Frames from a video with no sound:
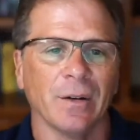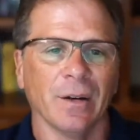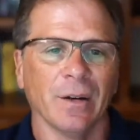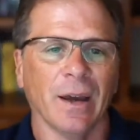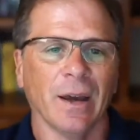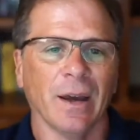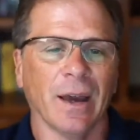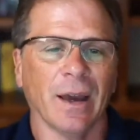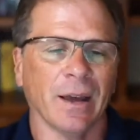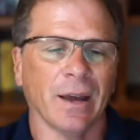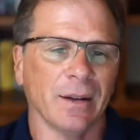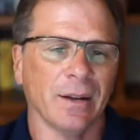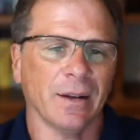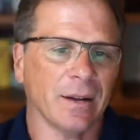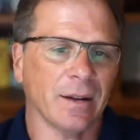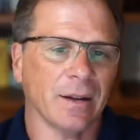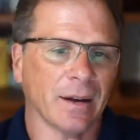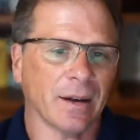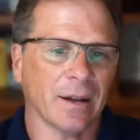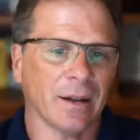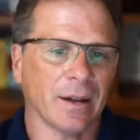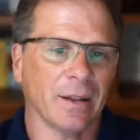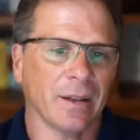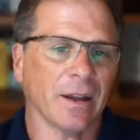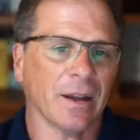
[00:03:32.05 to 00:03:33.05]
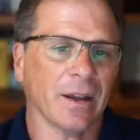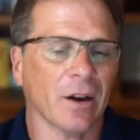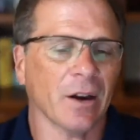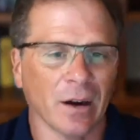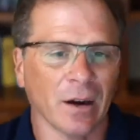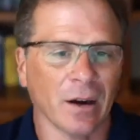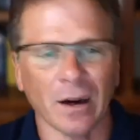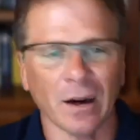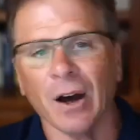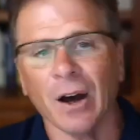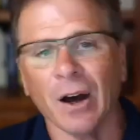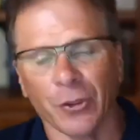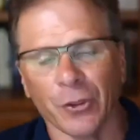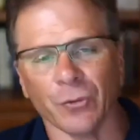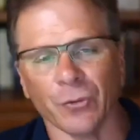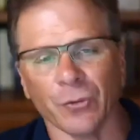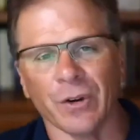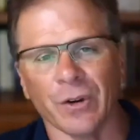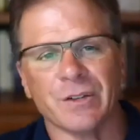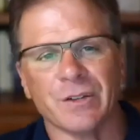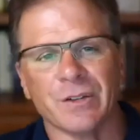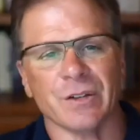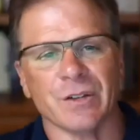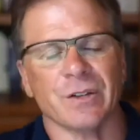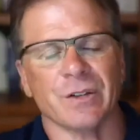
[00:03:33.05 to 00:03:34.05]
And uh, there are other
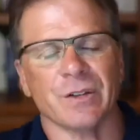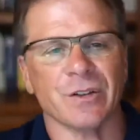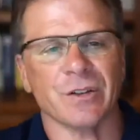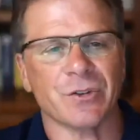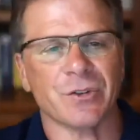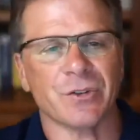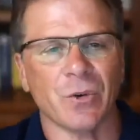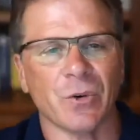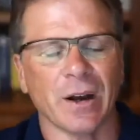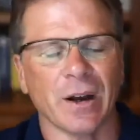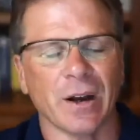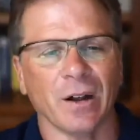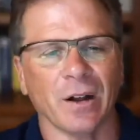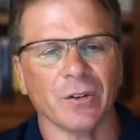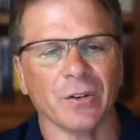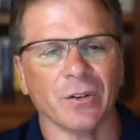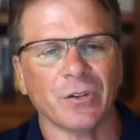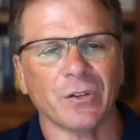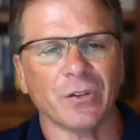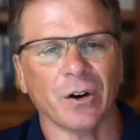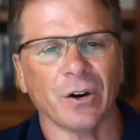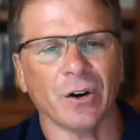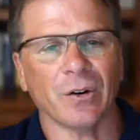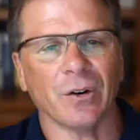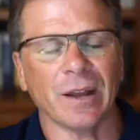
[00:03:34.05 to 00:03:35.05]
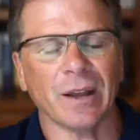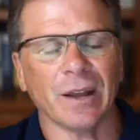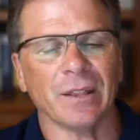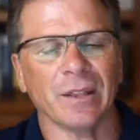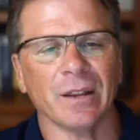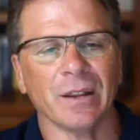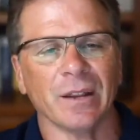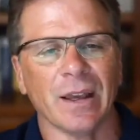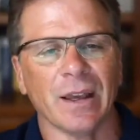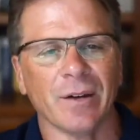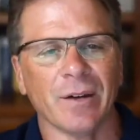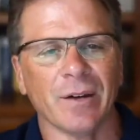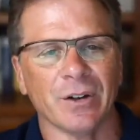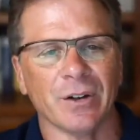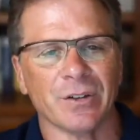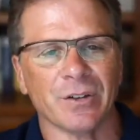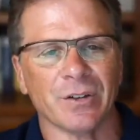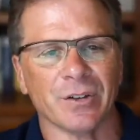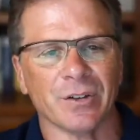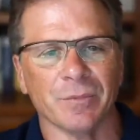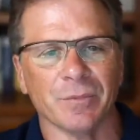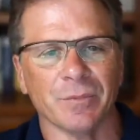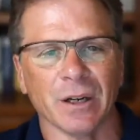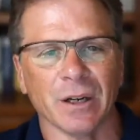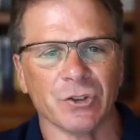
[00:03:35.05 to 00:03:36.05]
reasons as well. So I think the evidence is
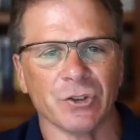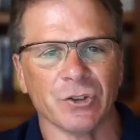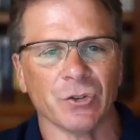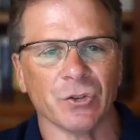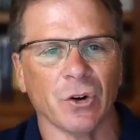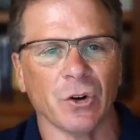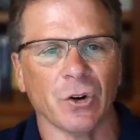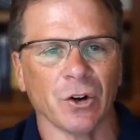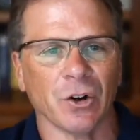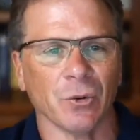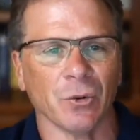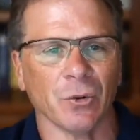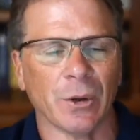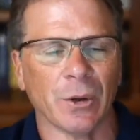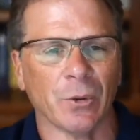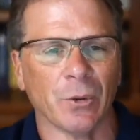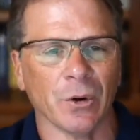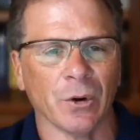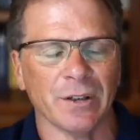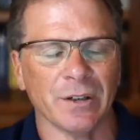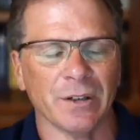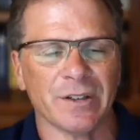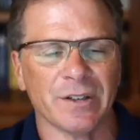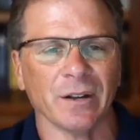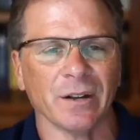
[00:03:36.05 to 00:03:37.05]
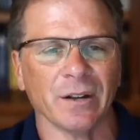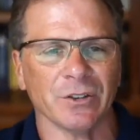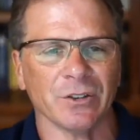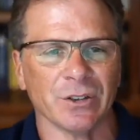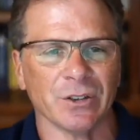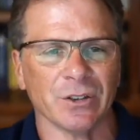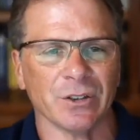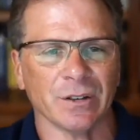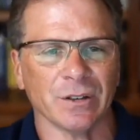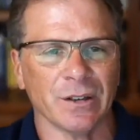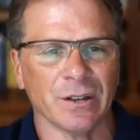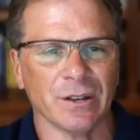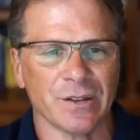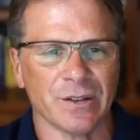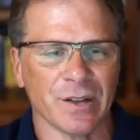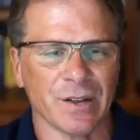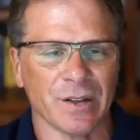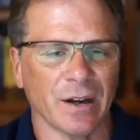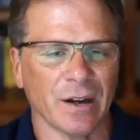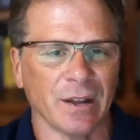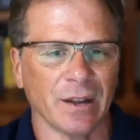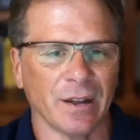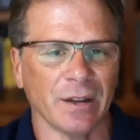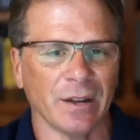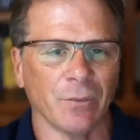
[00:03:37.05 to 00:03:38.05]
much stronger. We were intelligently
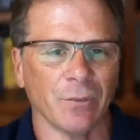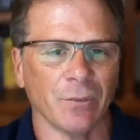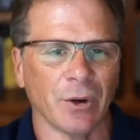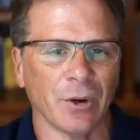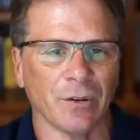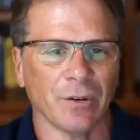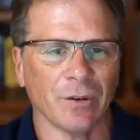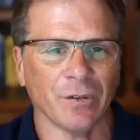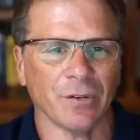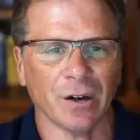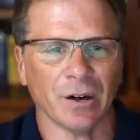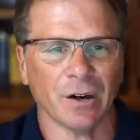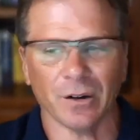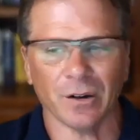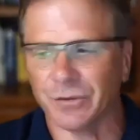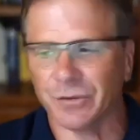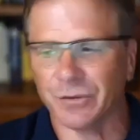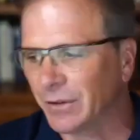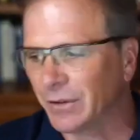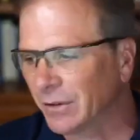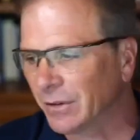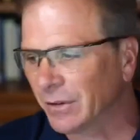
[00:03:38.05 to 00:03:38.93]
designed than we evolved.